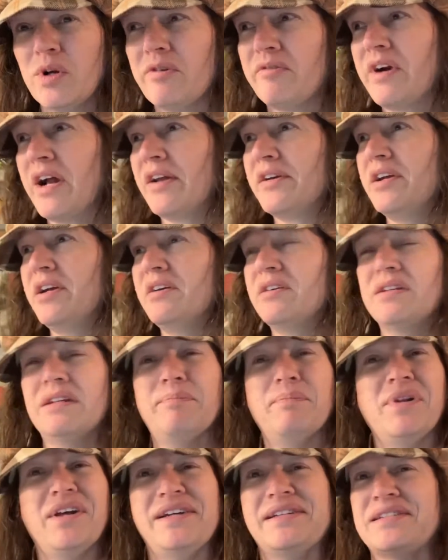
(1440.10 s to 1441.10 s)
around here, the
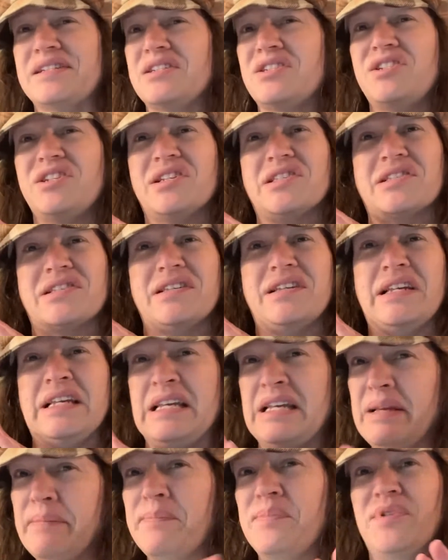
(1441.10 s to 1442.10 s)
place is just
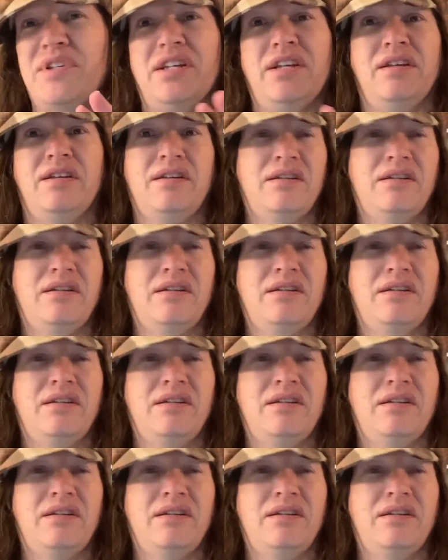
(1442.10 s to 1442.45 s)
empty